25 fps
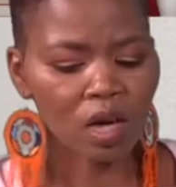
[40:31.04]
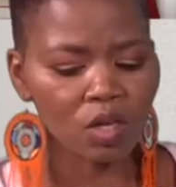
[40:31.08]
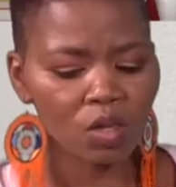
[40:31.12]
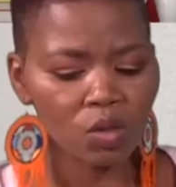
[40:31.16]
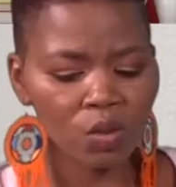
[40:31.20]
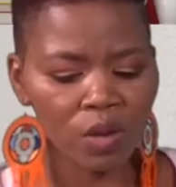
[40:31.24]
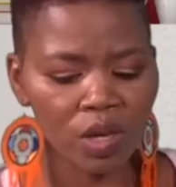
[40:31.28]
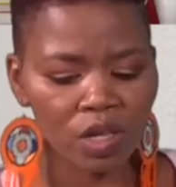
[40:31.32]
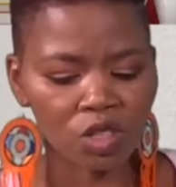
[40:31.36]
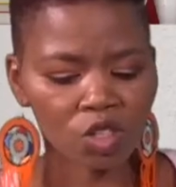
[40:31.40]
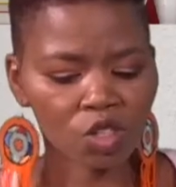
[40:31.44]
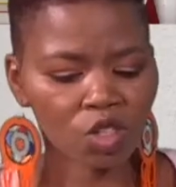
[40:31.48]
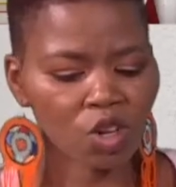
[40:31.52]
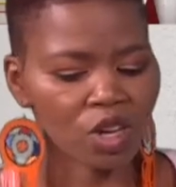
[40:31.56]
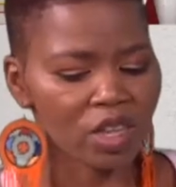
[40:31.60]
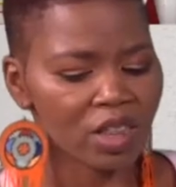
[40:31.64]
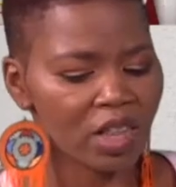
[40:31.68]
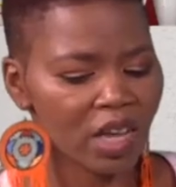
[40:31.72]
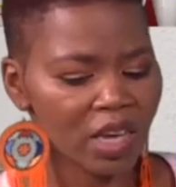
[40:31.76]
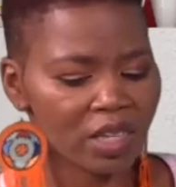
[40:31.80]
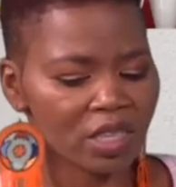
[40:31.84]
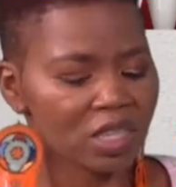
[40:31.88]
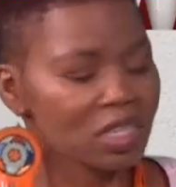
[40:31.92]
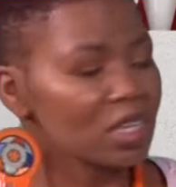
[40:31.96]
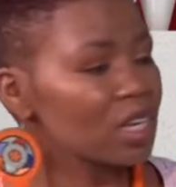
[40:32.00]
do we ensure
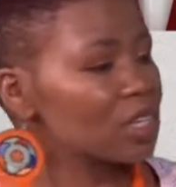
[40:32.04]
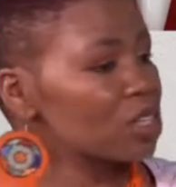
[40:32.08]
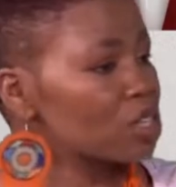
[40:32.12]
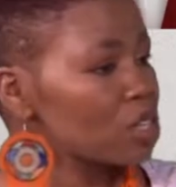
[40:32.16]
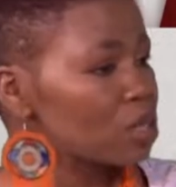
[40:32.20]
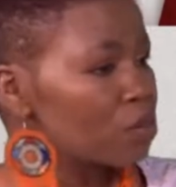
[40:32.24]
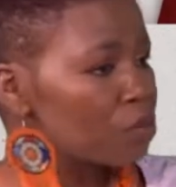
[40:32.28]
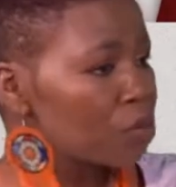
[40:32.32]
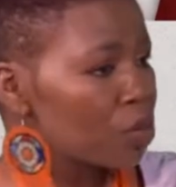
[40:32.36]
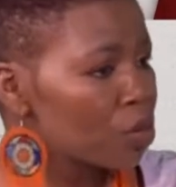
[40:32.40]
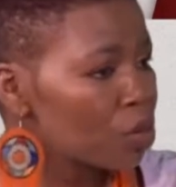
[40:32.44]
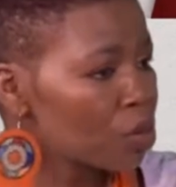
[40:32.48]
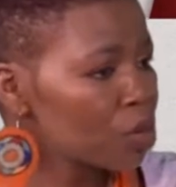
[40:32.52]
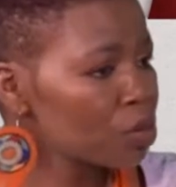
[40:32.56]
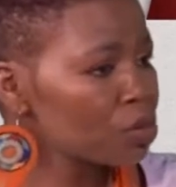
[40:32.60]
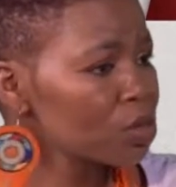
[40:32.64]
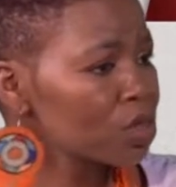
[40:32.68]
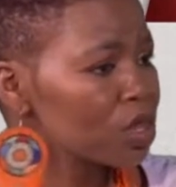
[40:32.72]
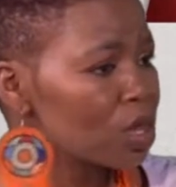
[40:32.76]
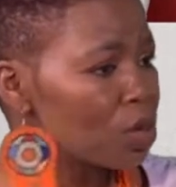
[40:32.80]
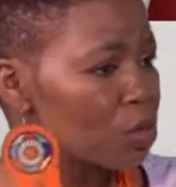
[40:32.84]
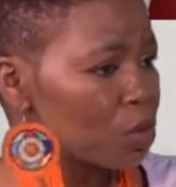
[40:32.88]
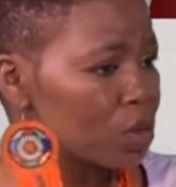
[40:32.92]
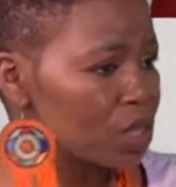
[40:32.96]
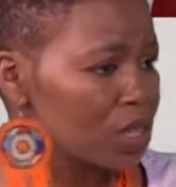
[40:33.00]
that it doesn't
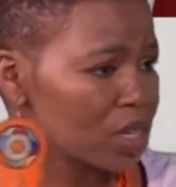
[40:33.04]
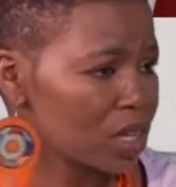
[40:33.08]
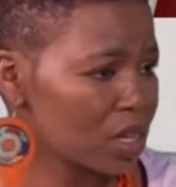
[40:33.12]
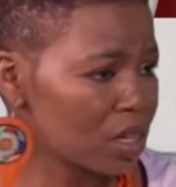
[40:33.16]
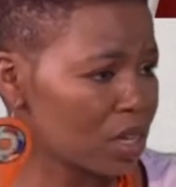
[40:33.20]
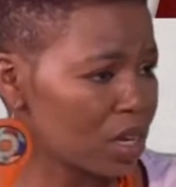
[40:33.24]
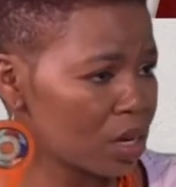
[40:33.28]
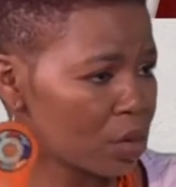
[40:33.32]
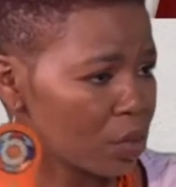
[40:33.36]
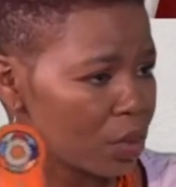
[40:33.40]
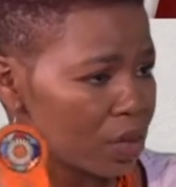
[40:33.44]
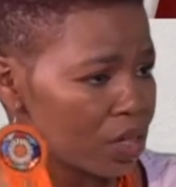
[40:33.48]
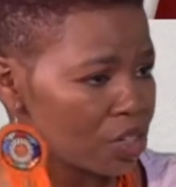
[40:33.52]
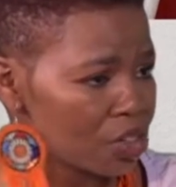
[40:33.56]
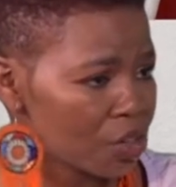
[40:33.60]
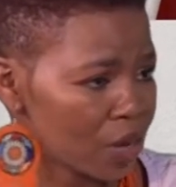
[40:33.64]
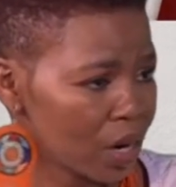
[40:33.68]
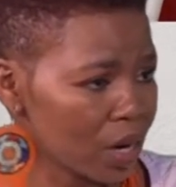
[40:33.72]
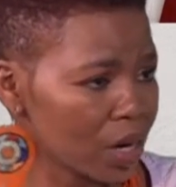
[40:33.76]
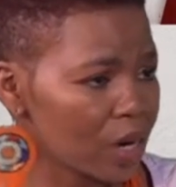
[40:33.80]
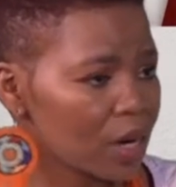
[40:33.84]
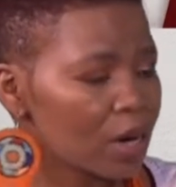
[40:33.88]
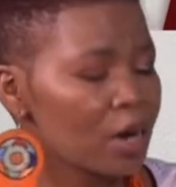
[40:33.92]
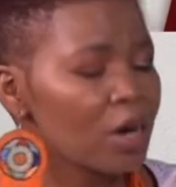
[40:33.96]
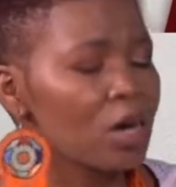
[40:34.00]
pollute the water that we
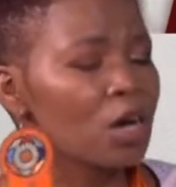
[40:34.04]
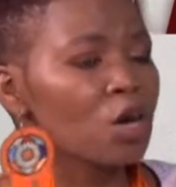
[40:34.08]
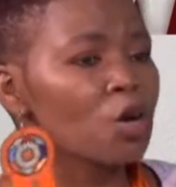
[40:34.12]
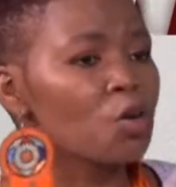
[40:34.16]
drink?